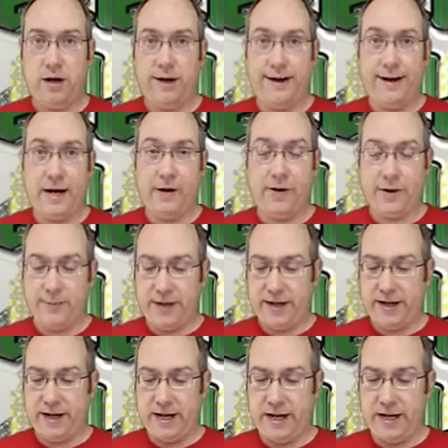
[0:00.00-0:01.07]
an hour,
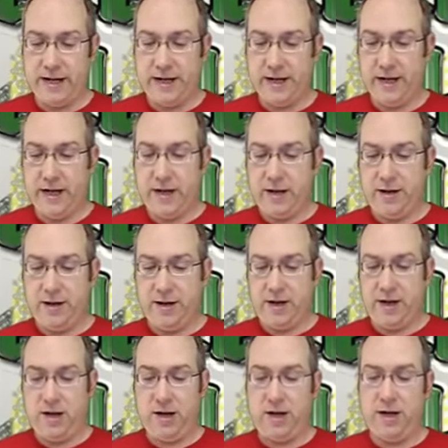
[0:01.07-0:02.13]
depending on
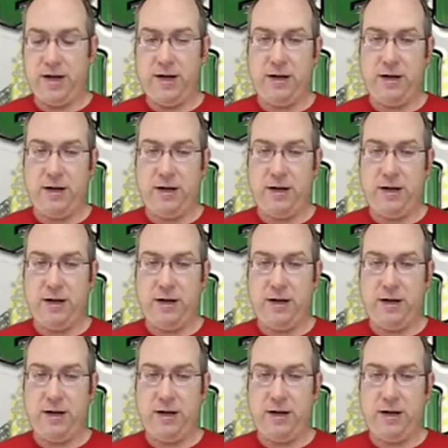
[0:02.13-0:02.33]
the